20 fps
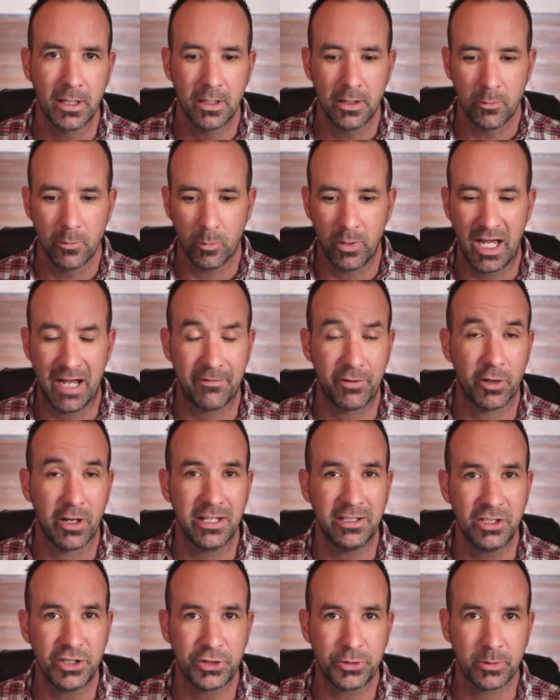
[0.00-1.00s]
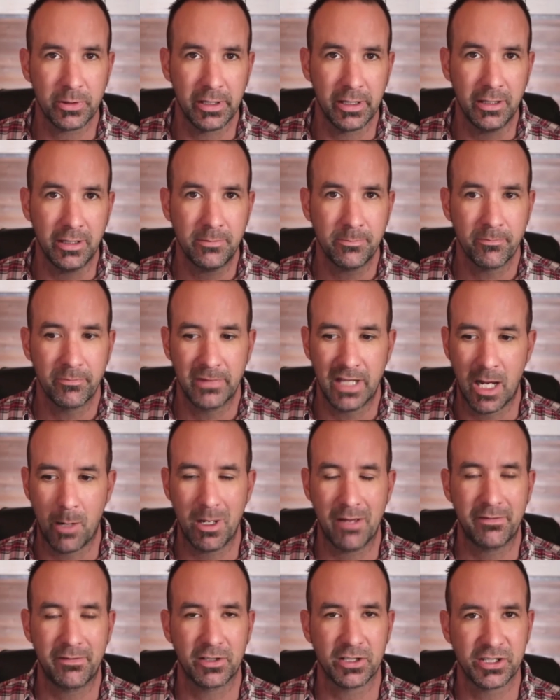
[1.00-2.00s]
we have your industry, now we
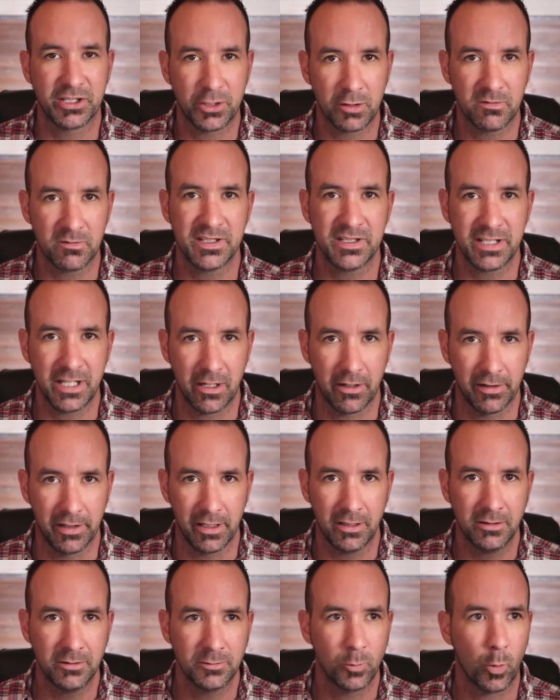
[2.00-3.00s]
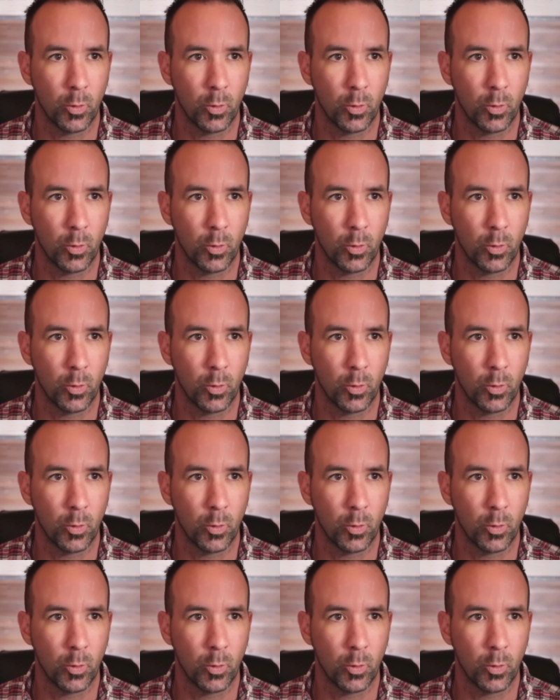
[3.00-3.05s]
have your service area,